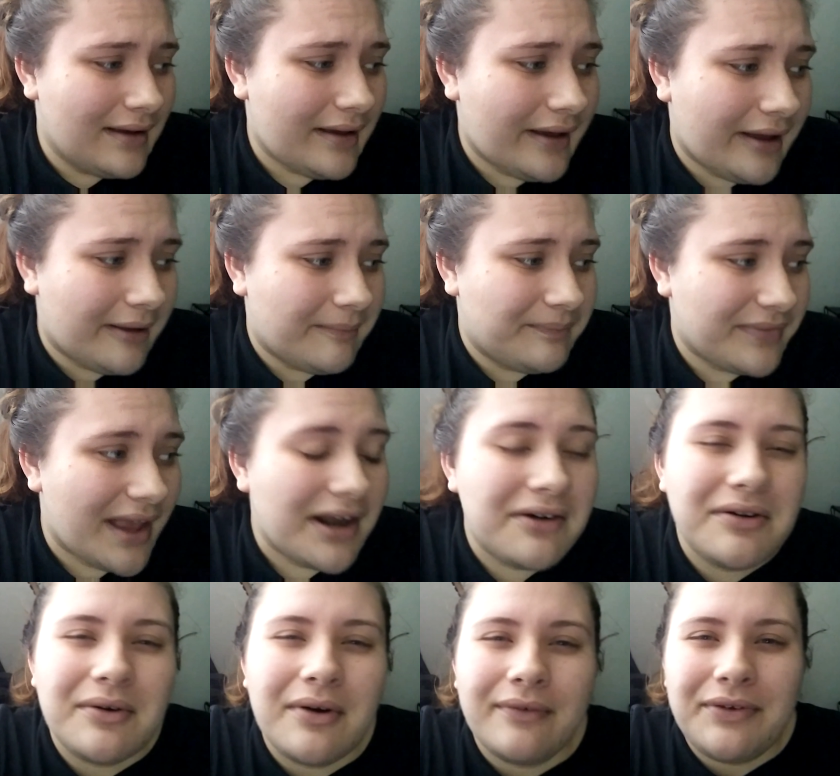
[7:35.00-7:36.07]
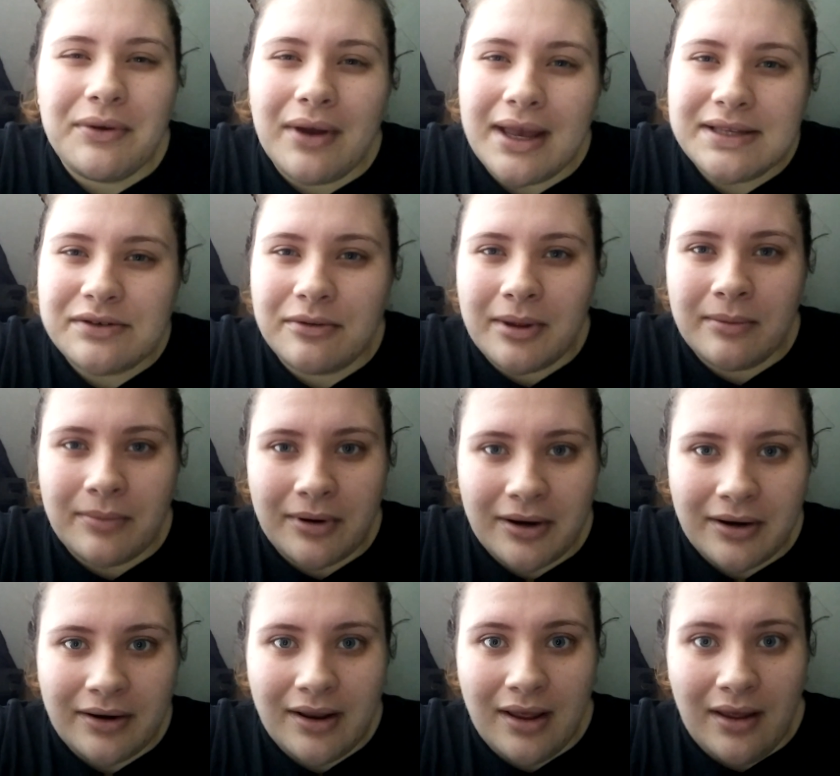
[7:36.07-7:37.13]
Um, I don't know if you guys
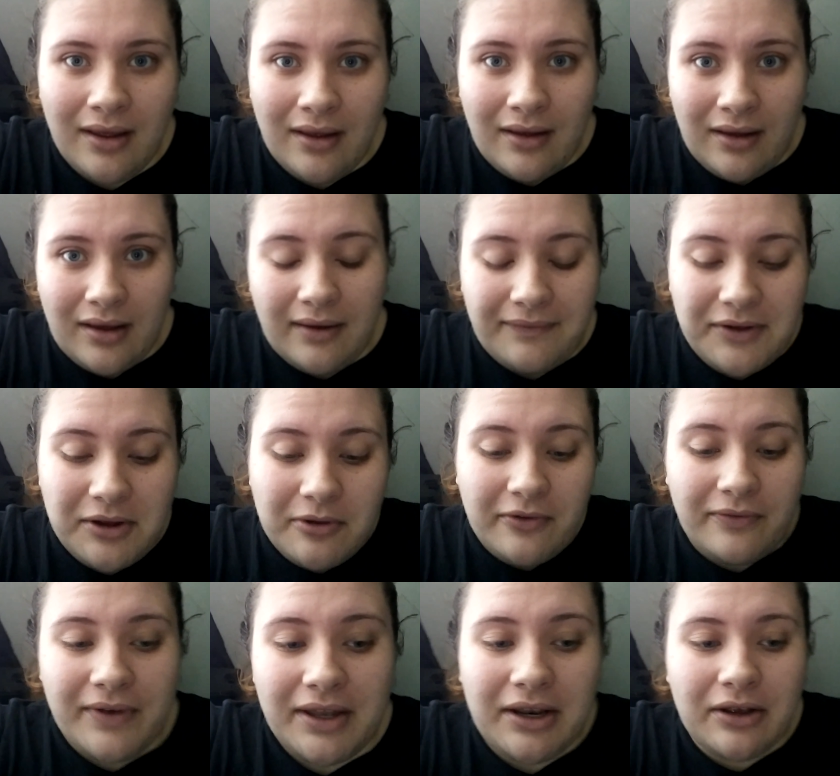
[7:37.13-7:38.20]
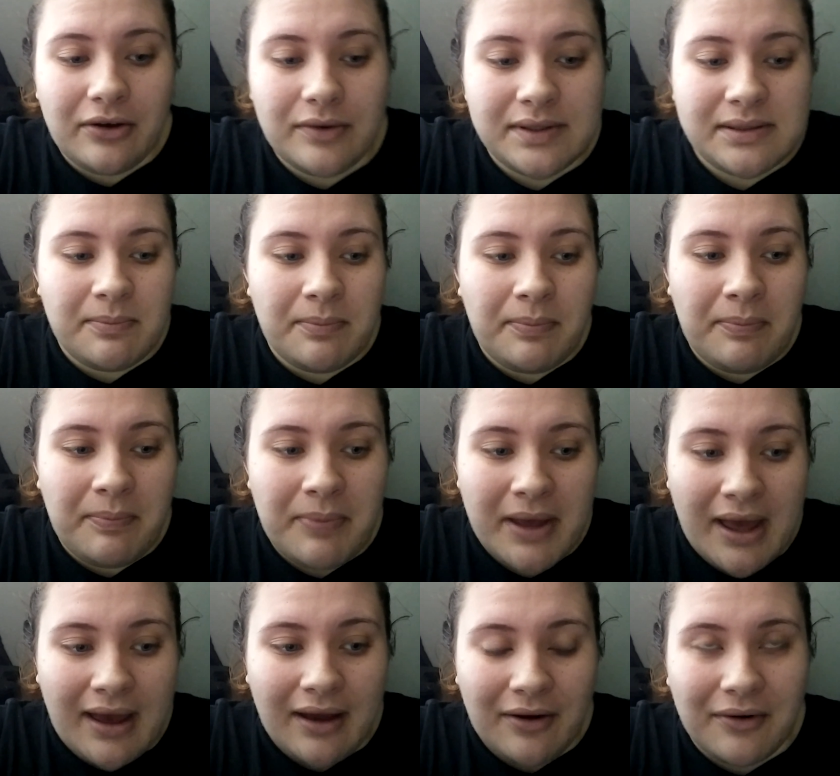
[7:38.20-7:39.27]
remembered a few videos
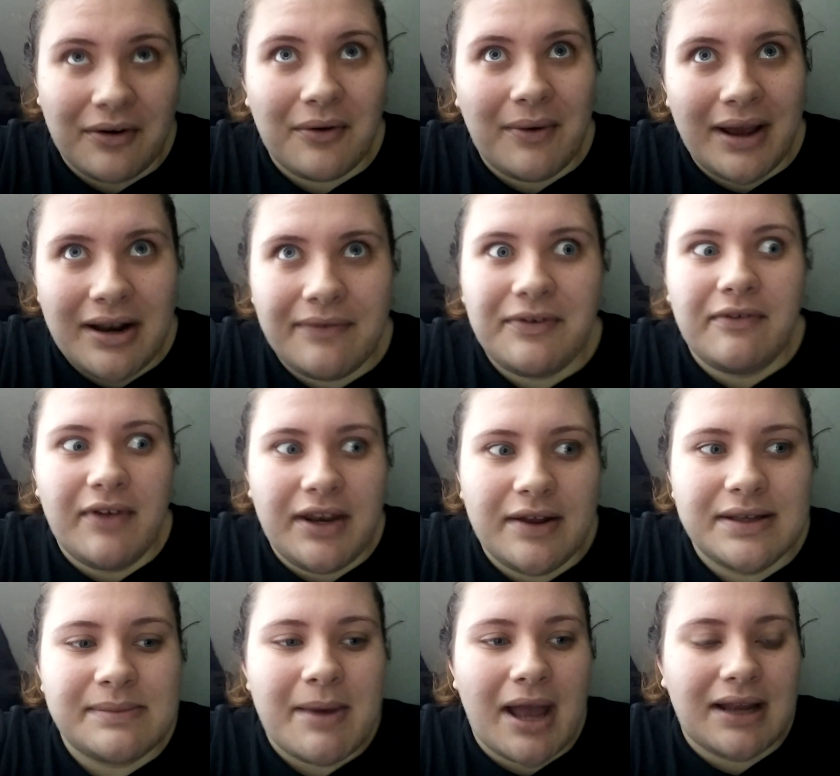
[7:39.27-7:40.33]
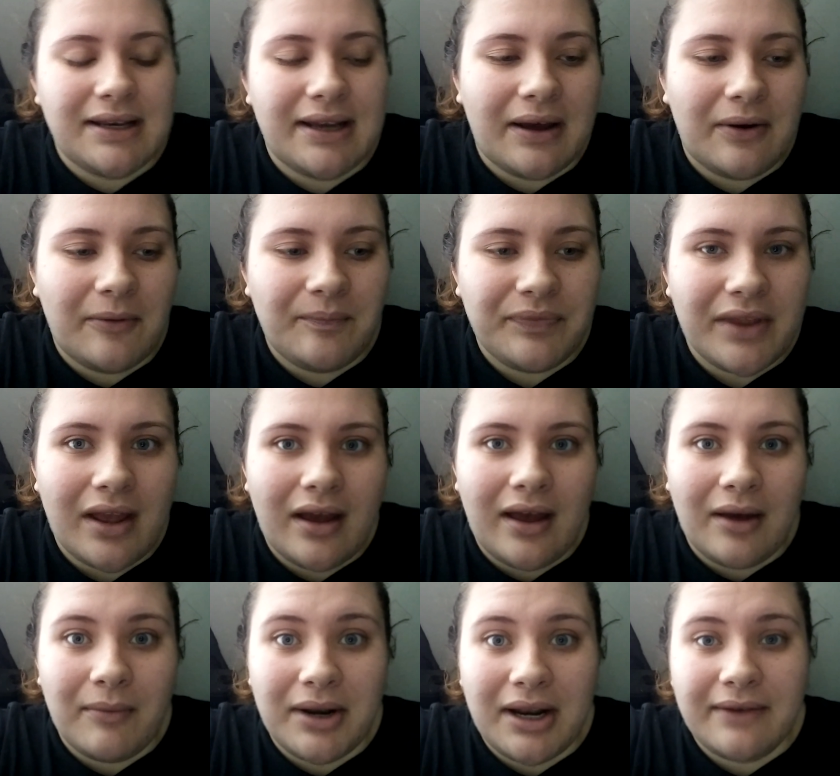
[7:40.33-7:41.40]
back, or quite a few videos back now,
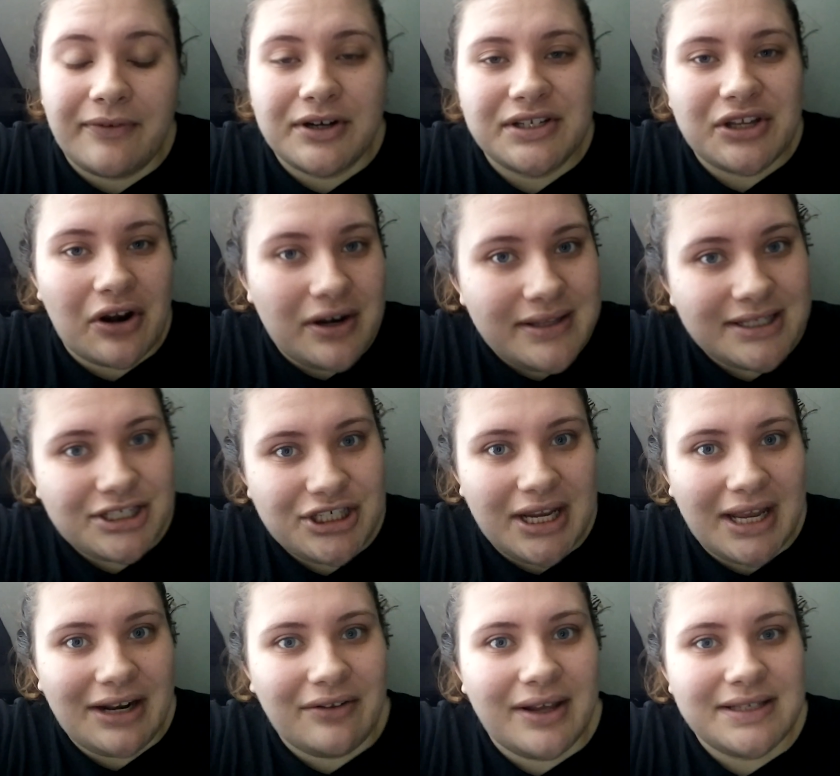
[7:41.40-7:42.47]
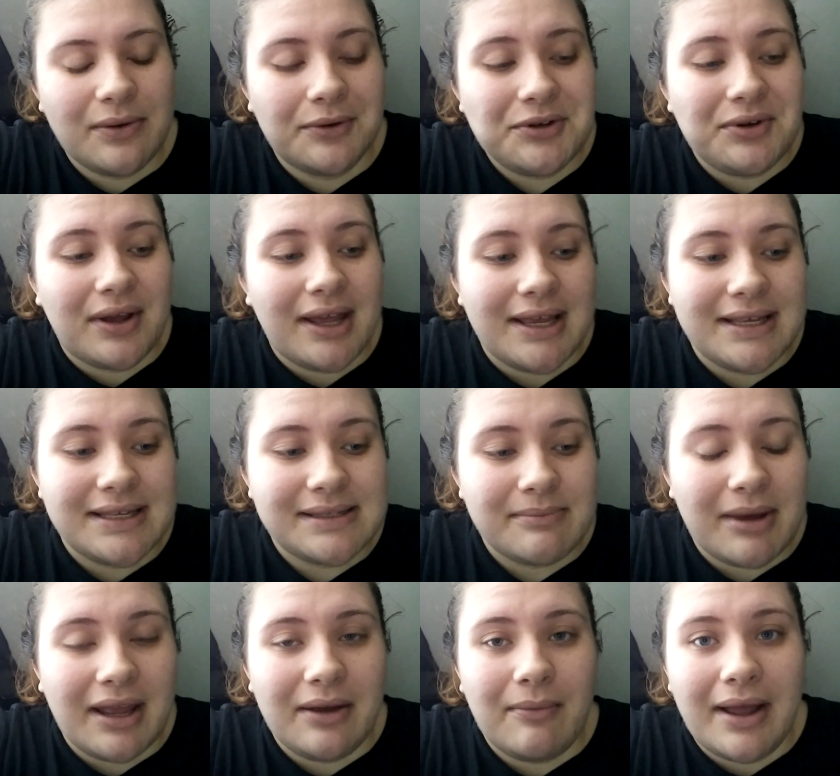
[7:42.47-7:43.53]
uh, when I first started this channel, I told you guys
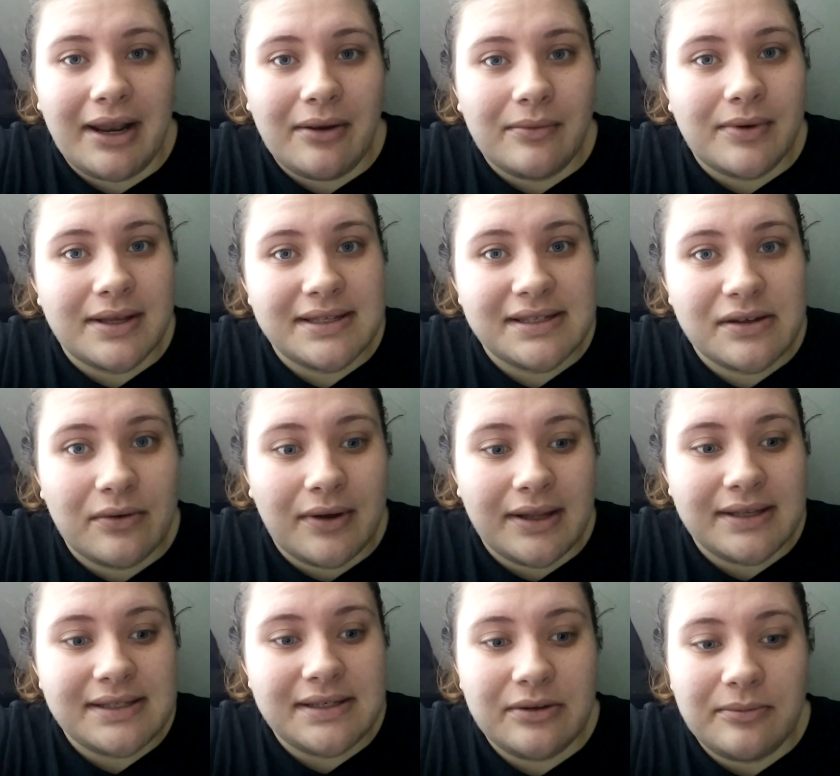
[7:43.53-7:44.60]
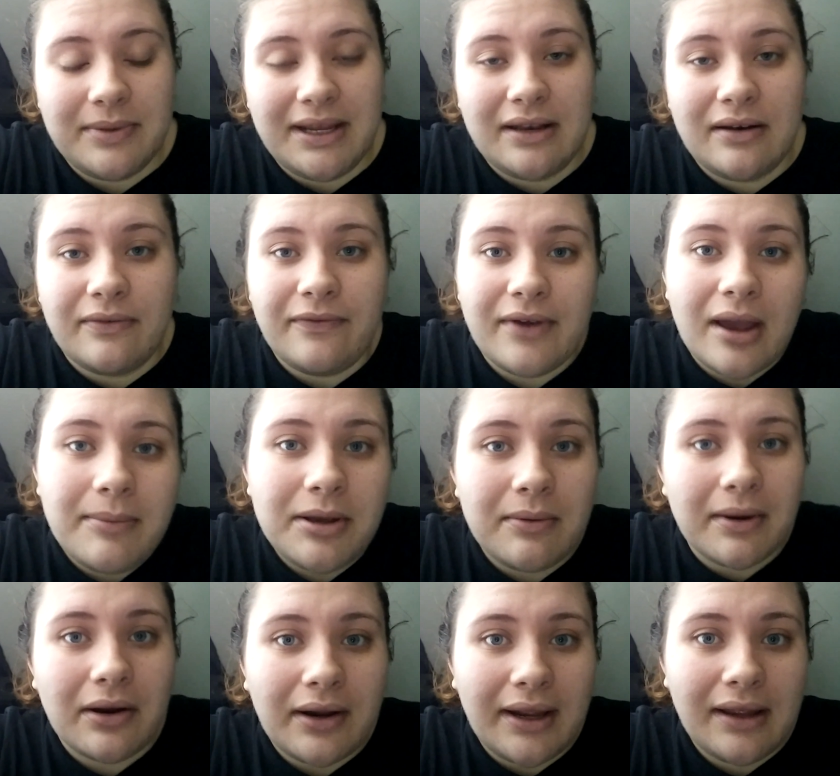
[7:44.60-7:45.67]
my wedding was going to be in
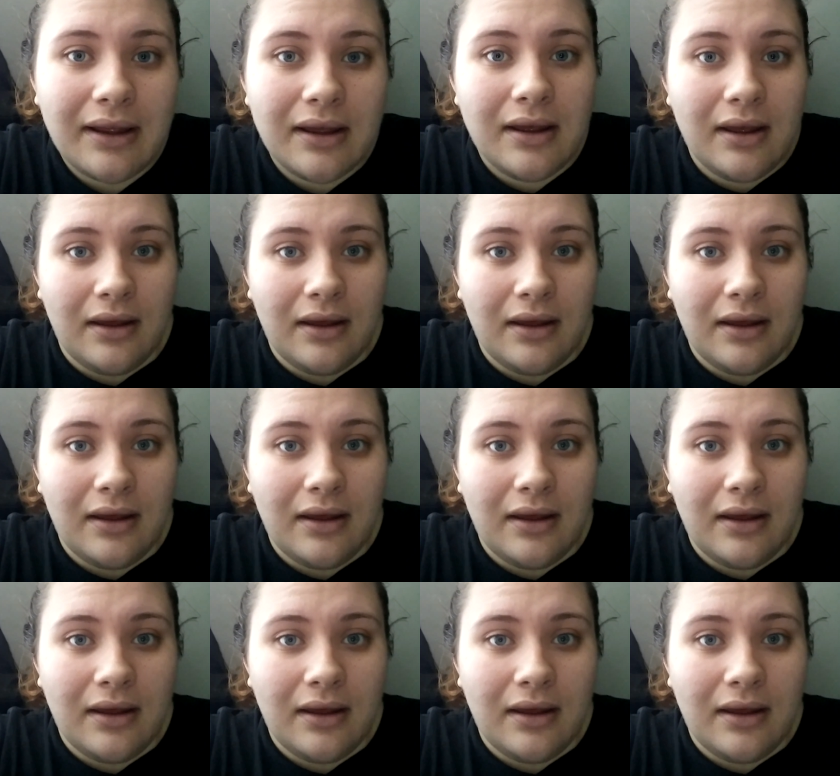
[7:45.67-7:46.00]
February